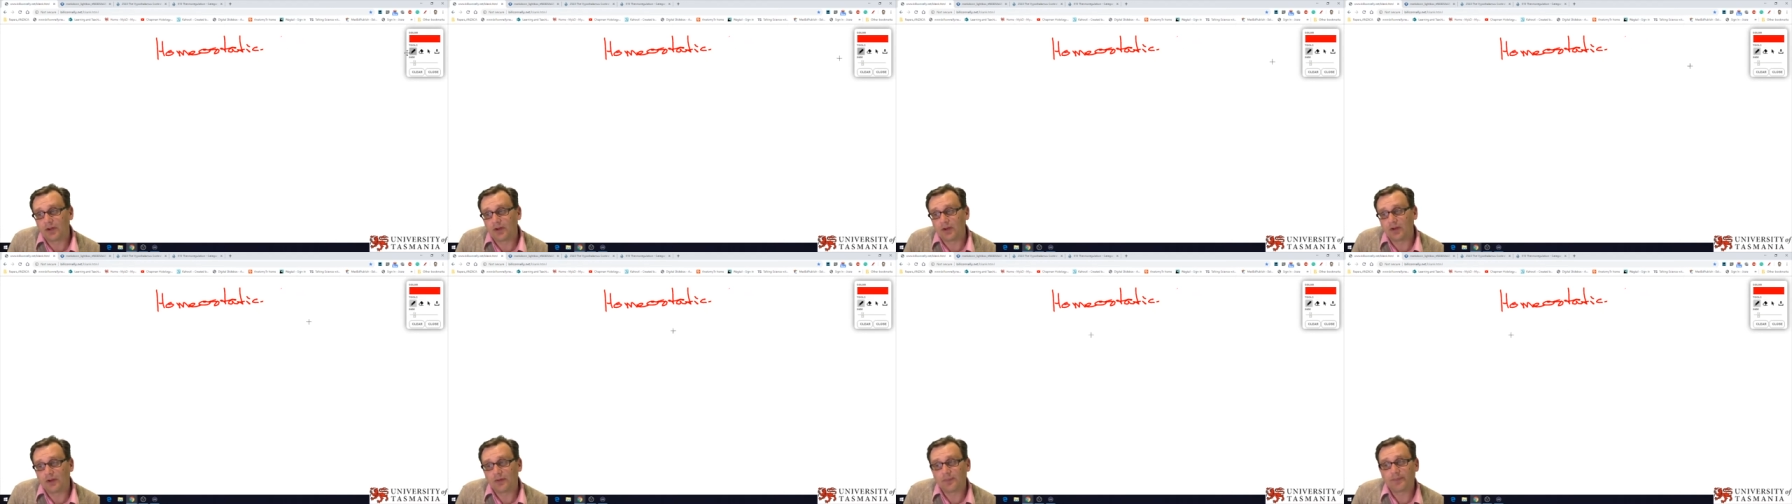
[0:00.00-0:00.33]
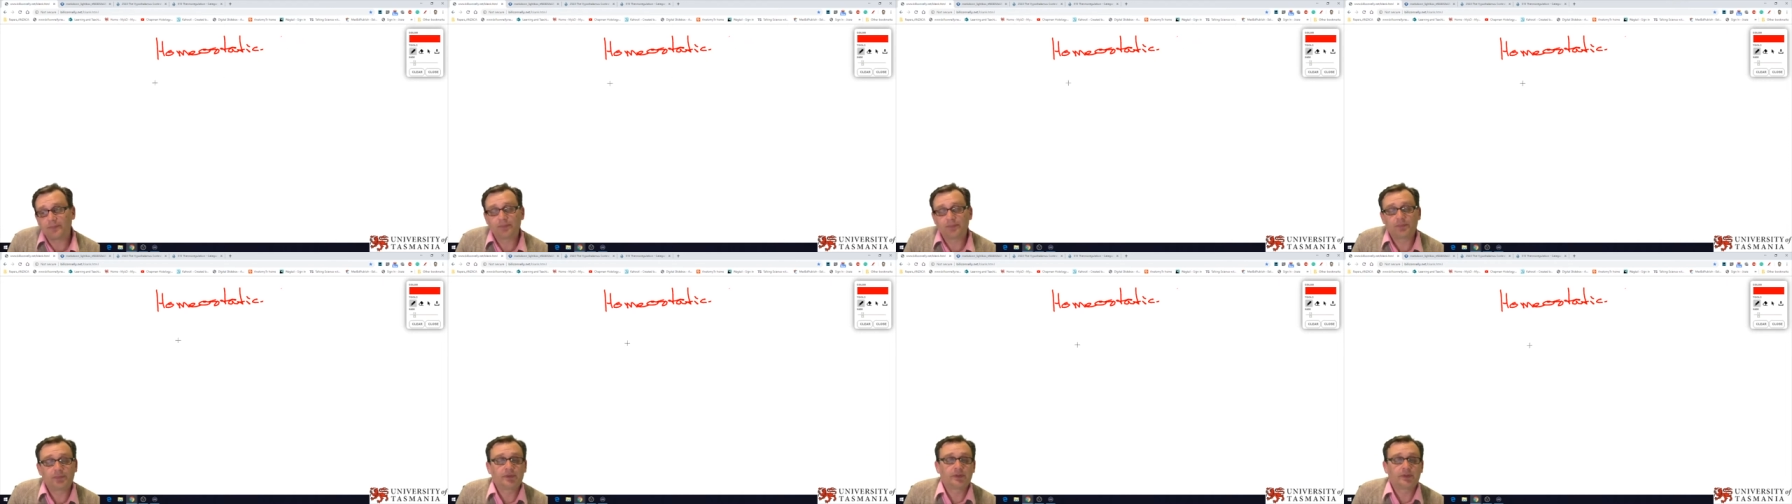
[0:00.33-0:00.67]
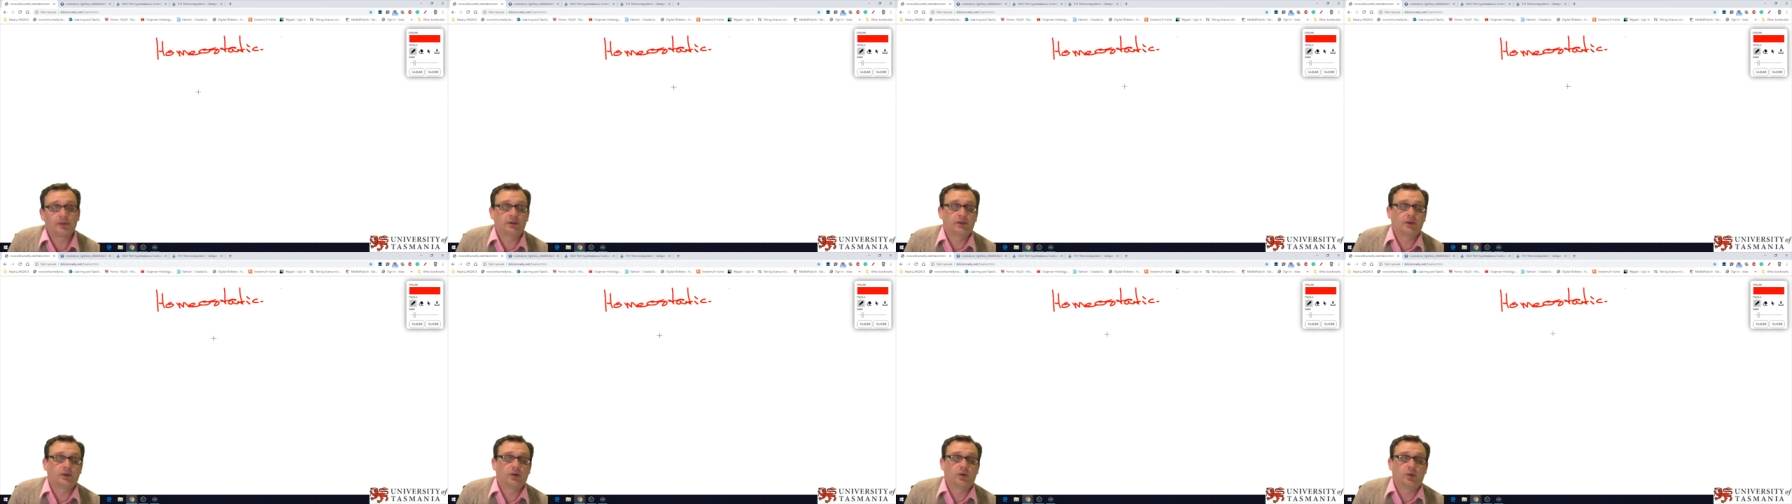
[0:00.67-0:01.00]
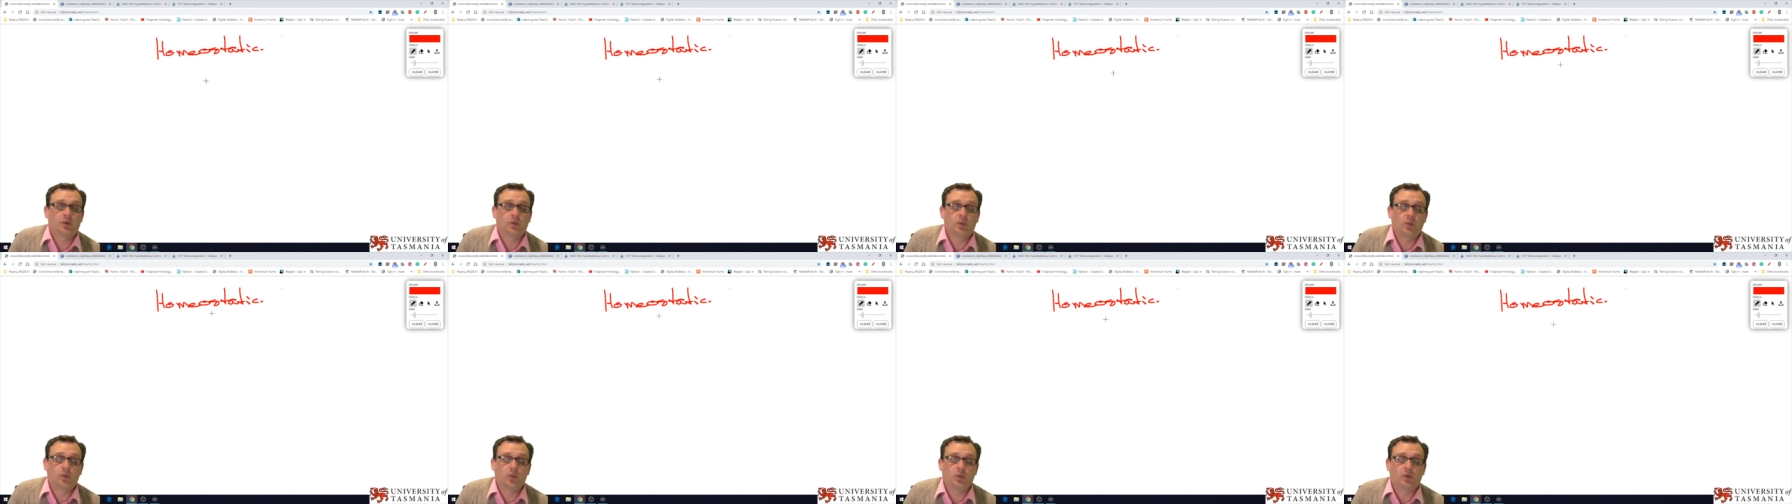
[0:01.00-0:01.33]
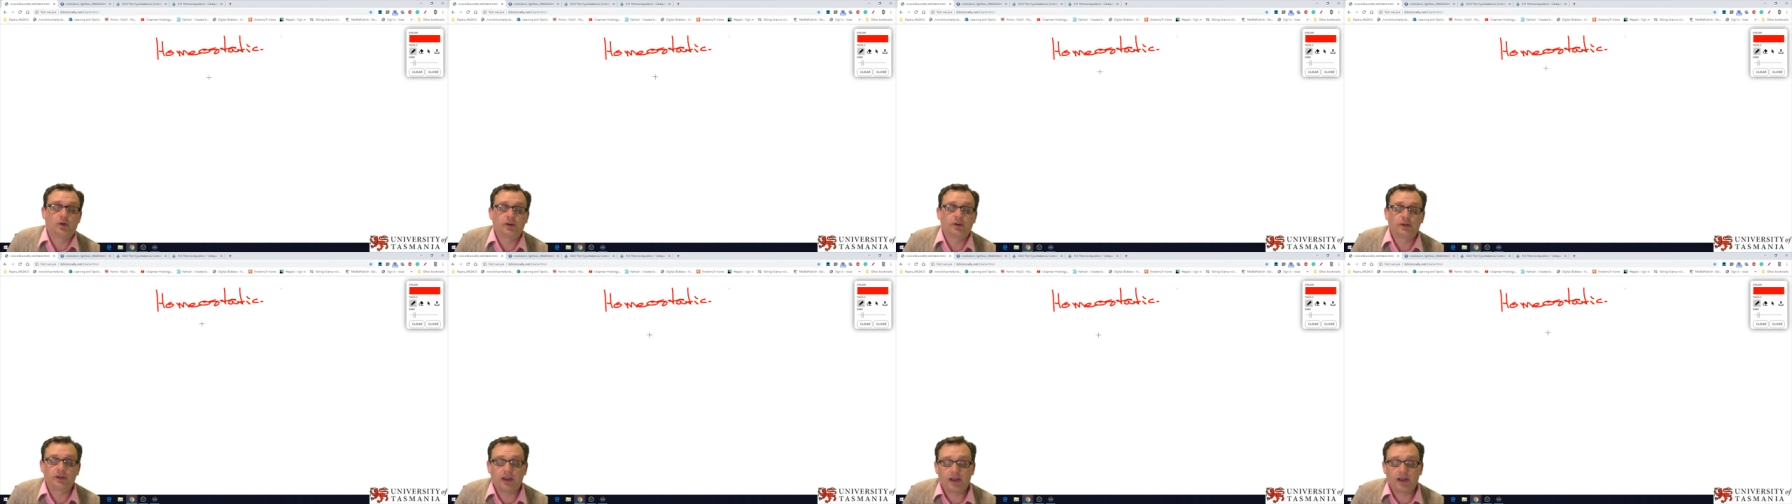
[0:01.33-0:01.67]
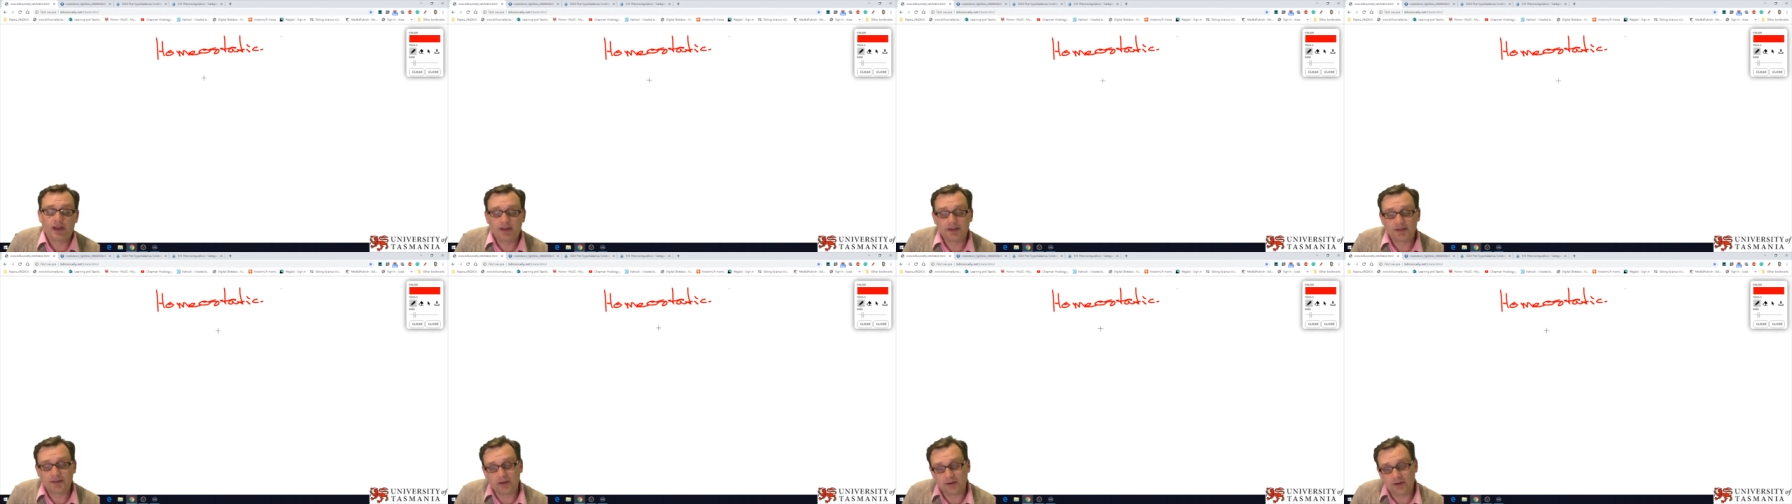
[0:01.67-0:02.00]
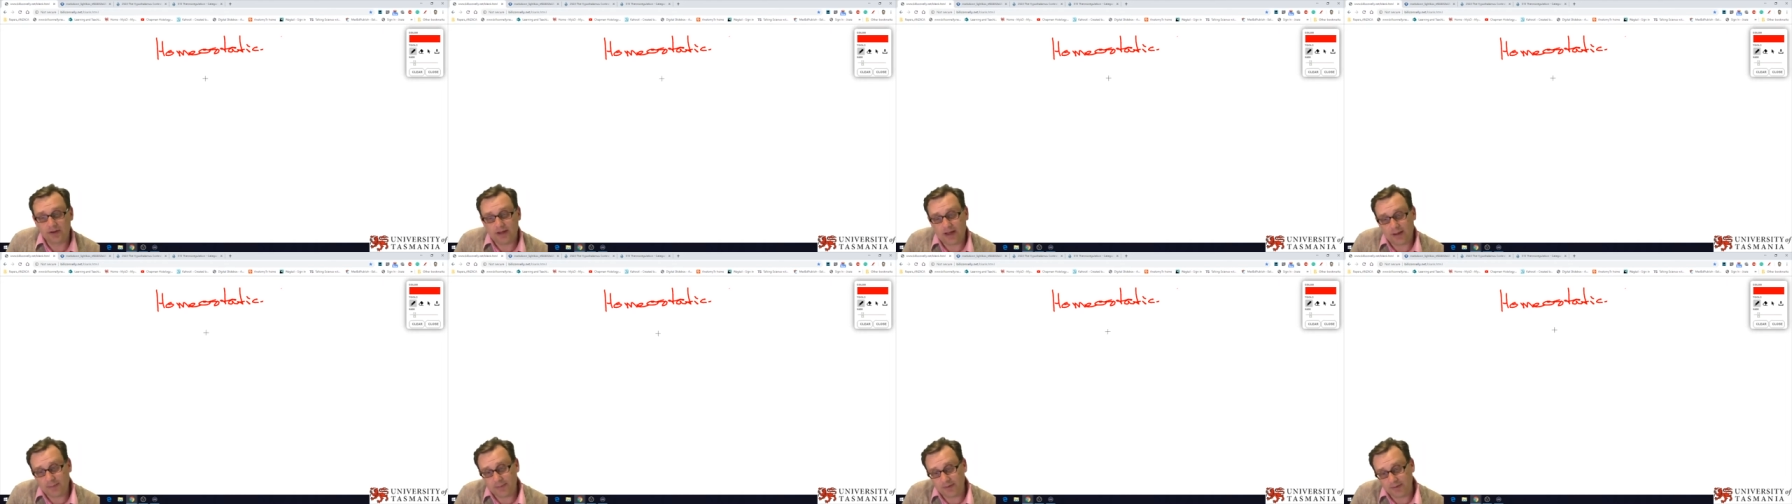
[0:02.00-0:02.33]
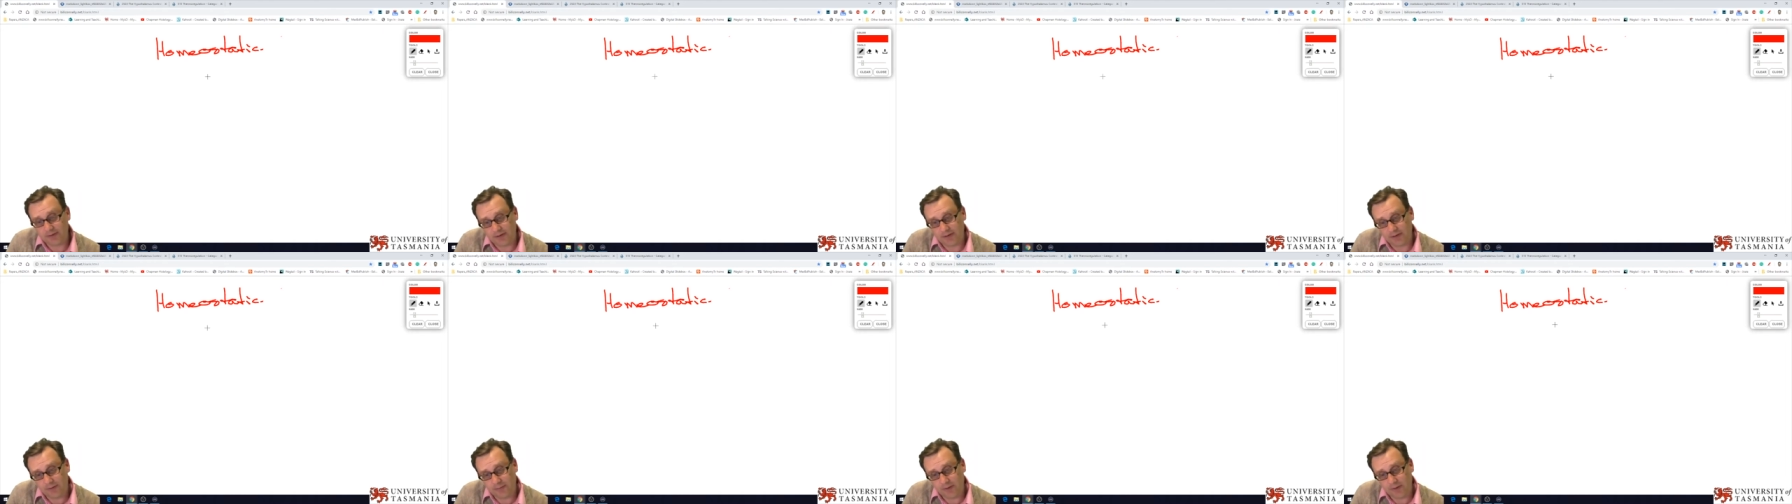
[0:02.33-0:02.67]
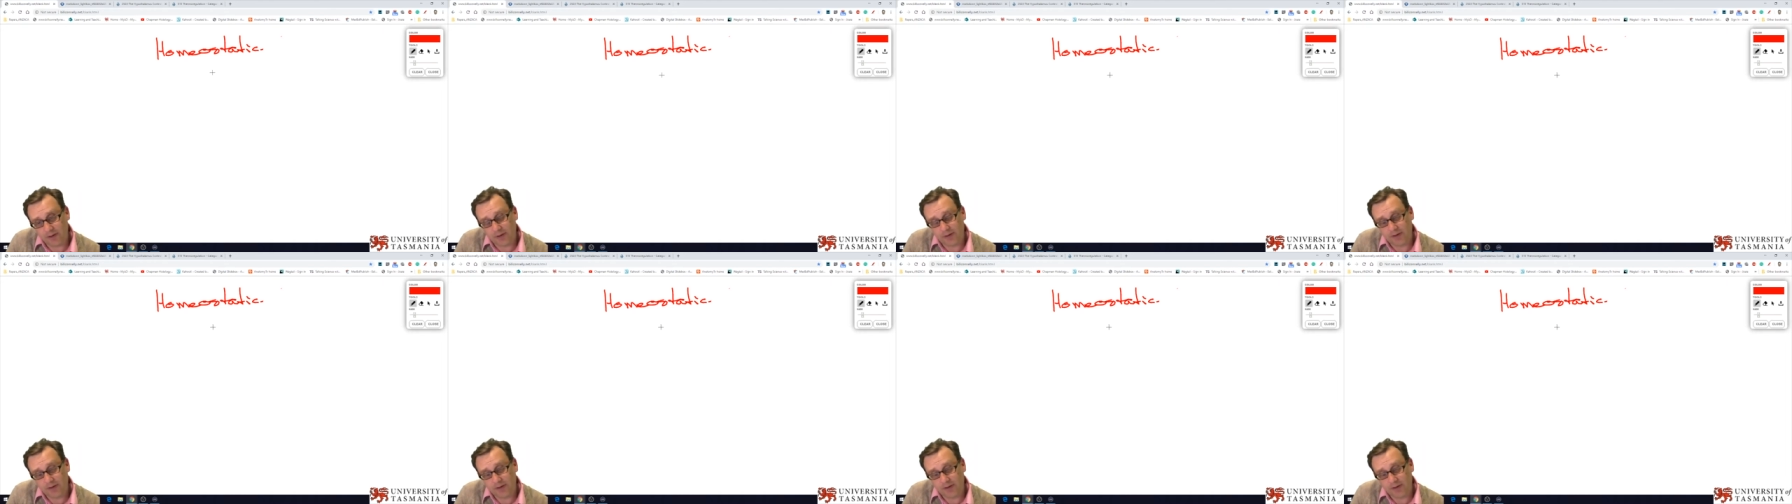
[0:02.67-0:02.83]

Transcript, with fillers: So what is going to happen?